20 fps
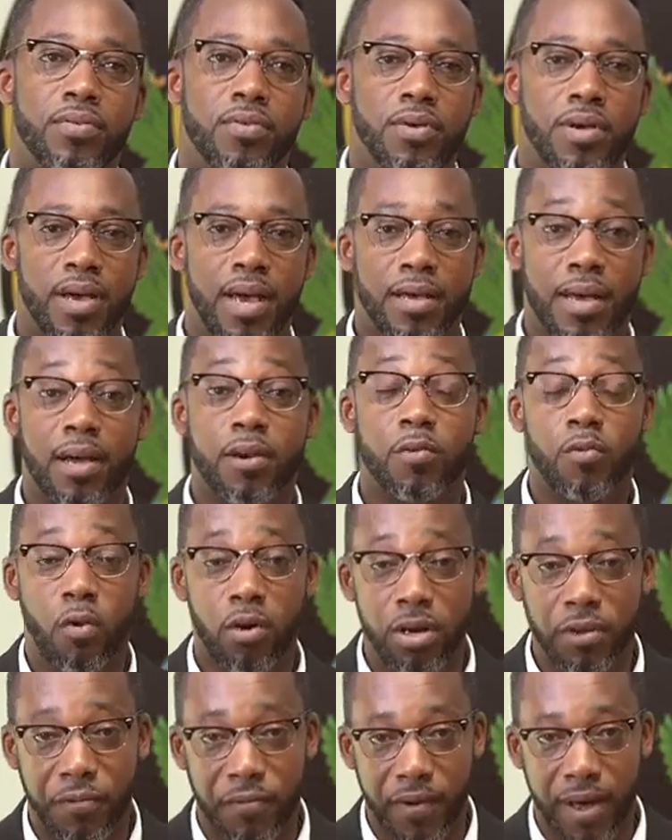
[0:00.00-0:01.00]
are
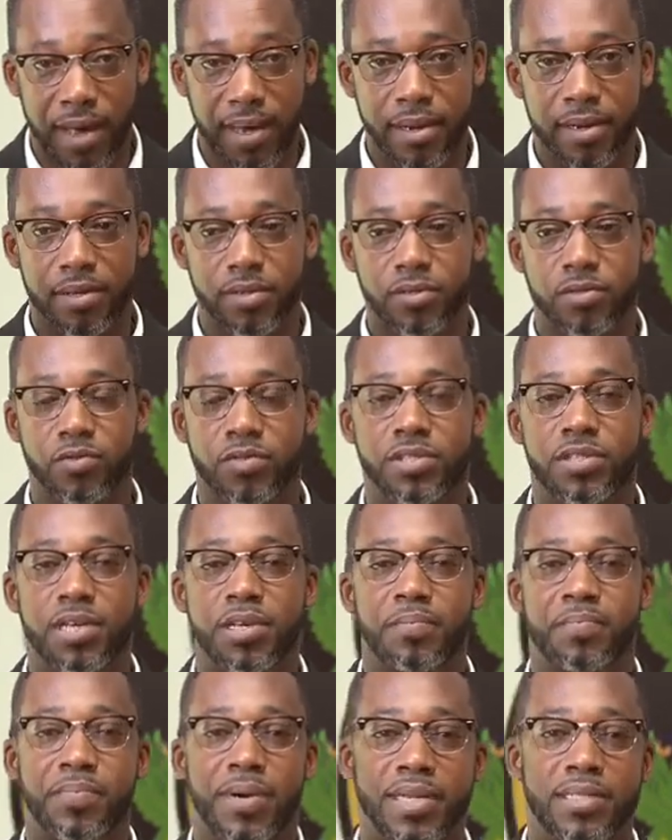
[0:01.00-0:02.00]
qualified to
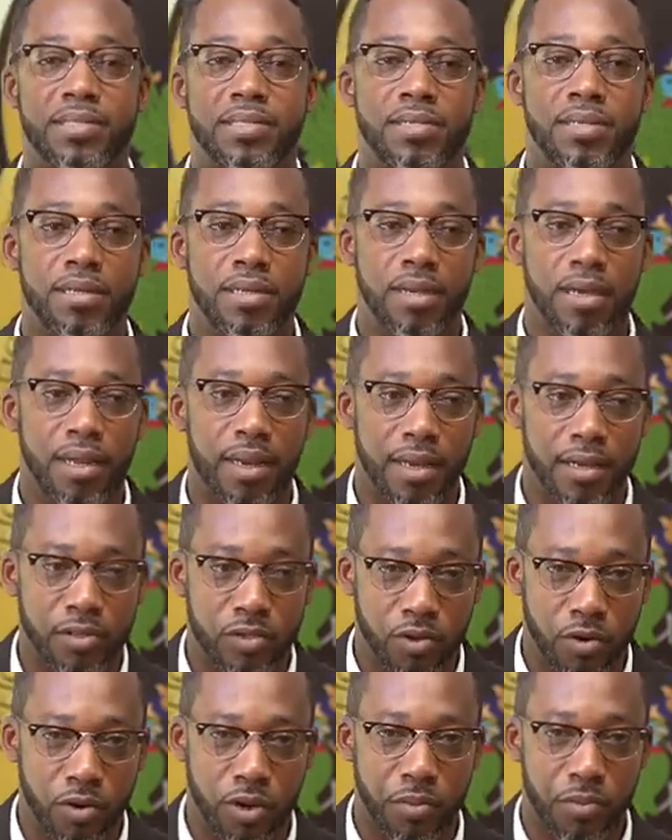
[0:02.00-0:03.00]
take part in the
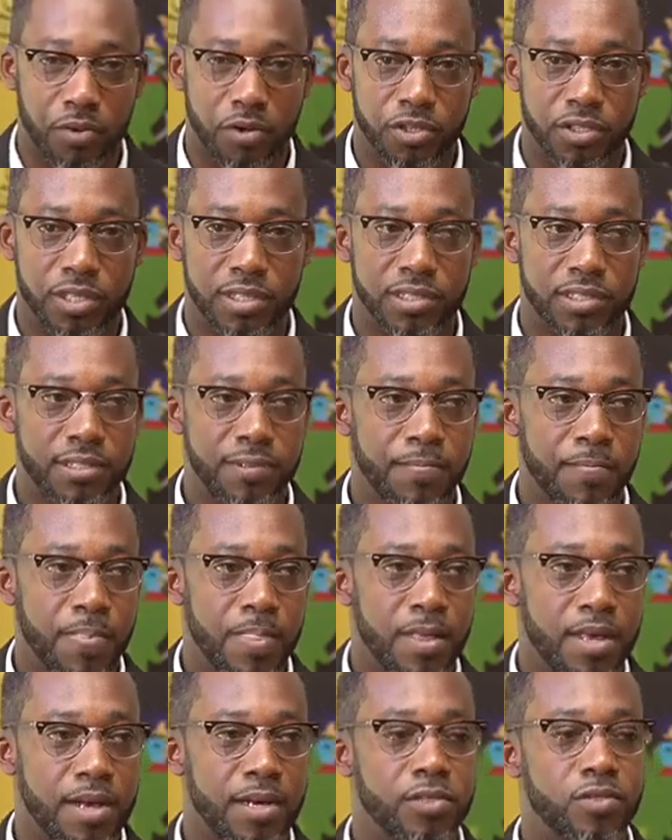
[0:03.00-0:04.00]
electoral process.
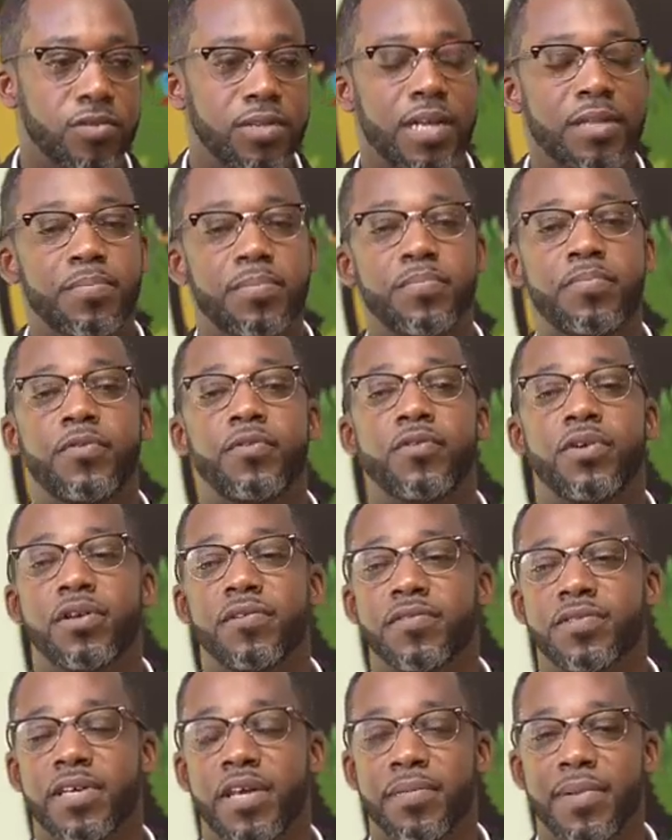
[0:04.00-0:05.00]
And so that period
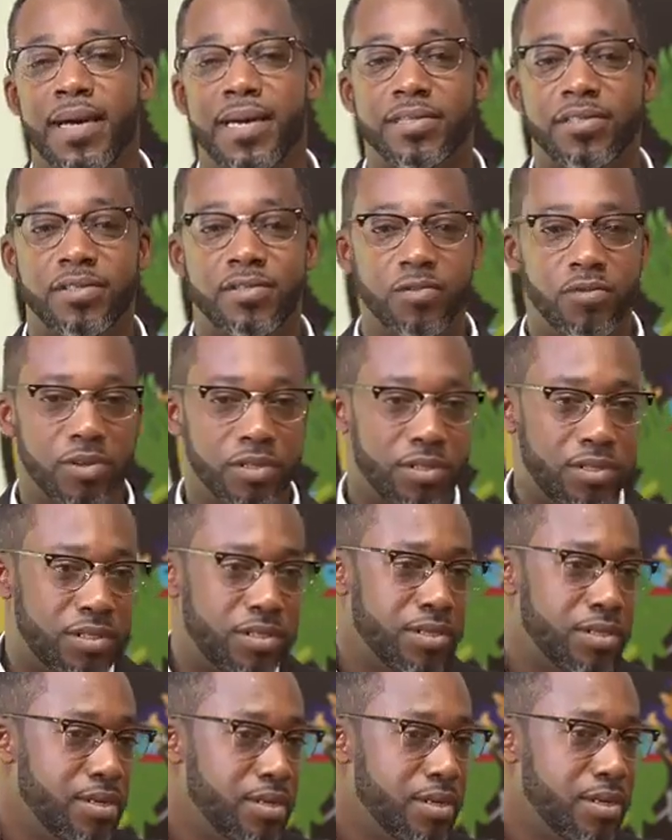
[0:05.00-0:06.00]
of time has not
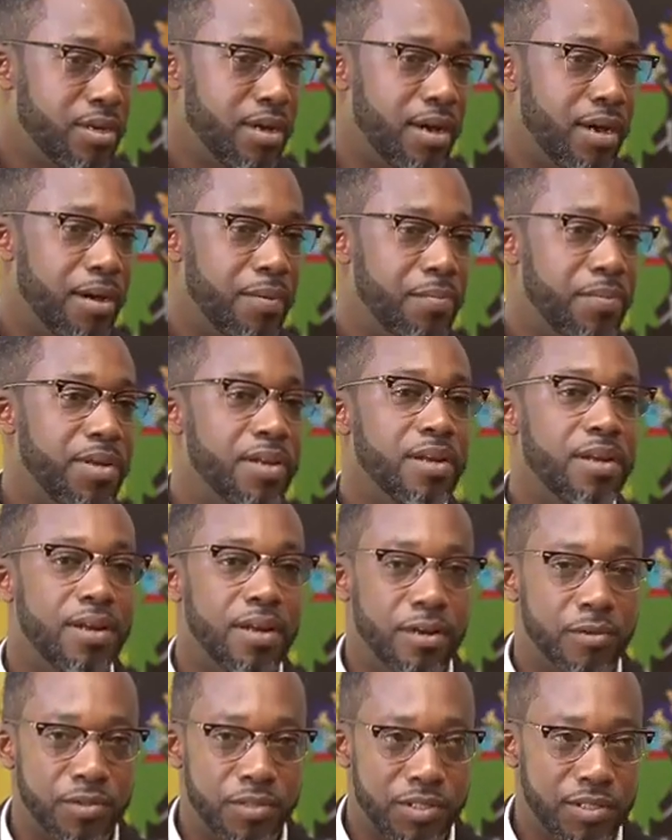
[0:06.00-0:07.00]
been
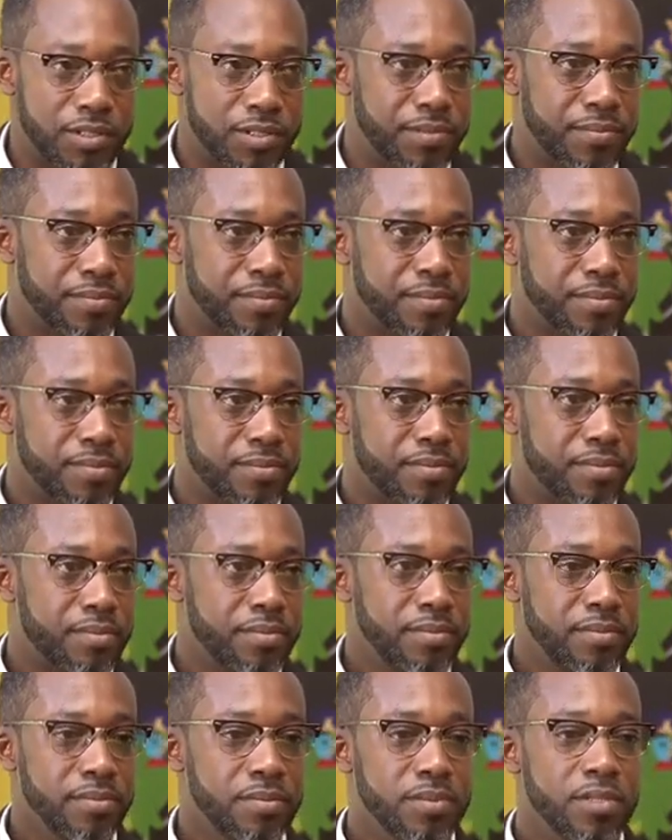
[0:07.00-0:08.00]
announced.
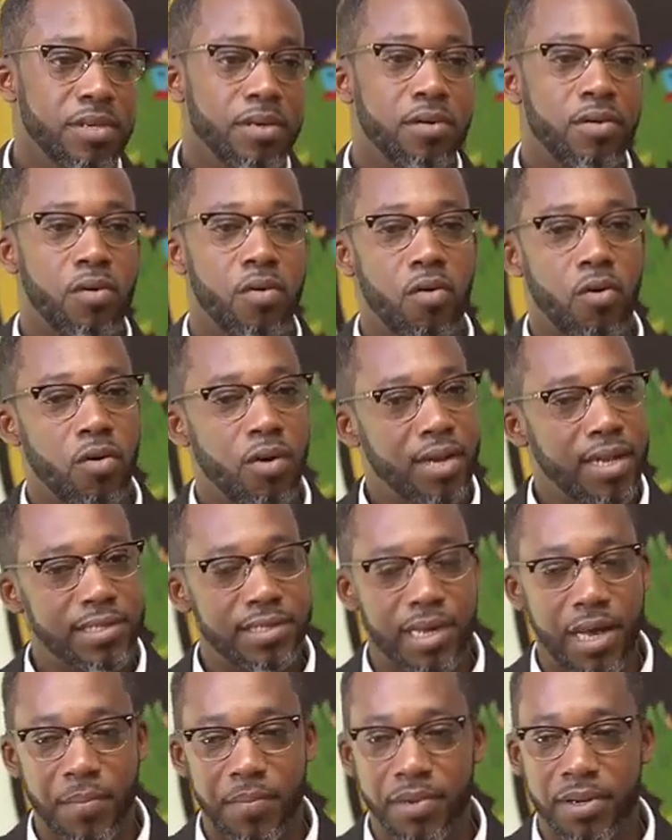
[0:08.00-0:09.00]
All that's
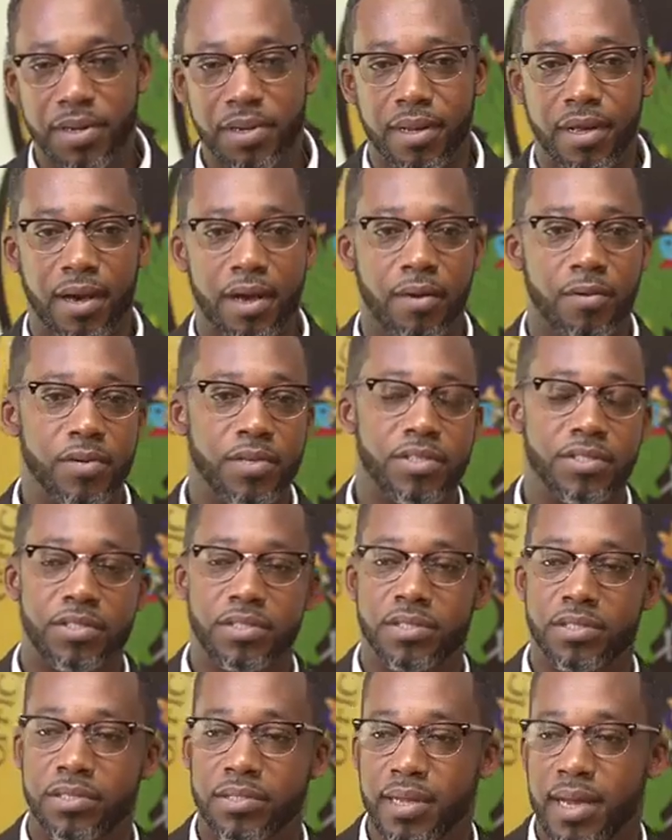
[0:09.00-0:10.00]
happening now,
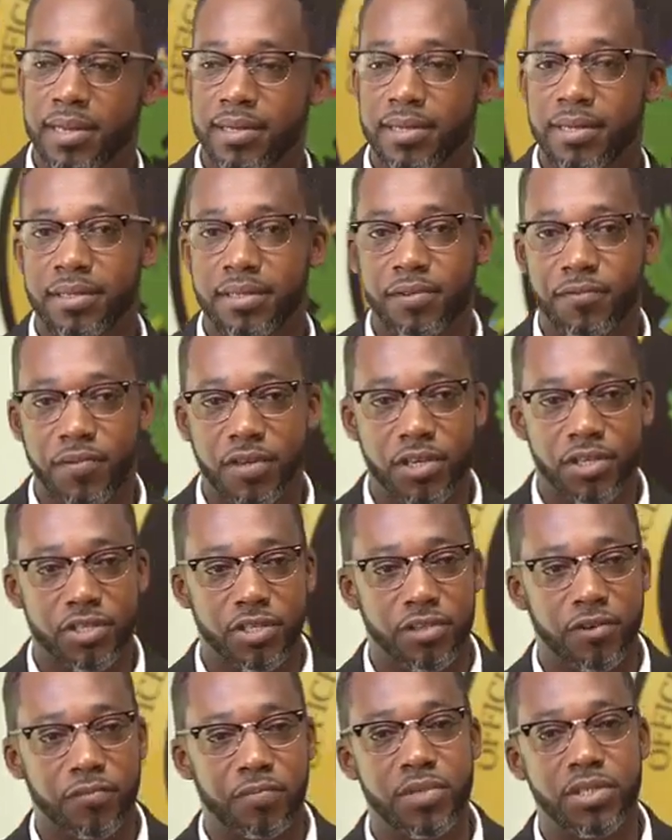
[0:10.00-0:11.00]
it's
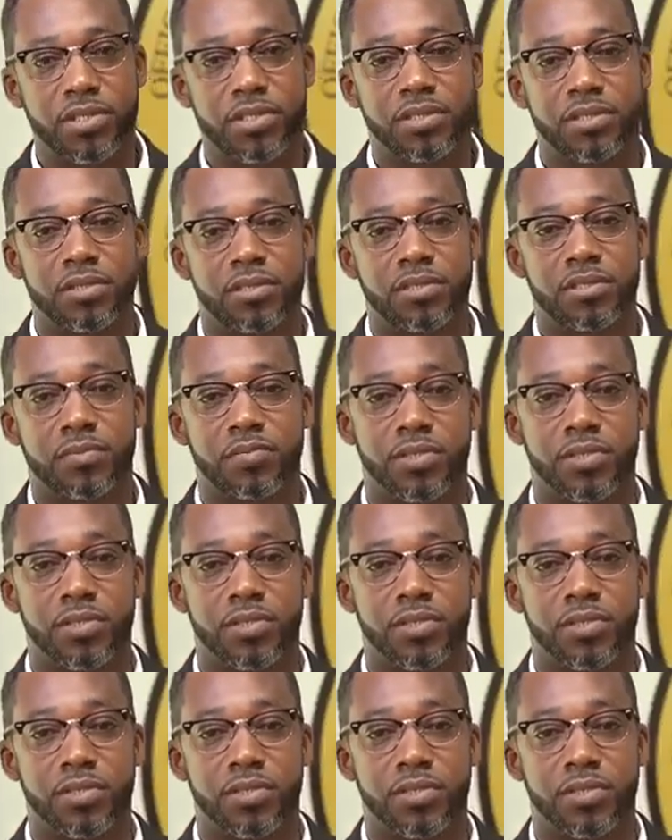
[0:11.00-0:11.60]
identification of persons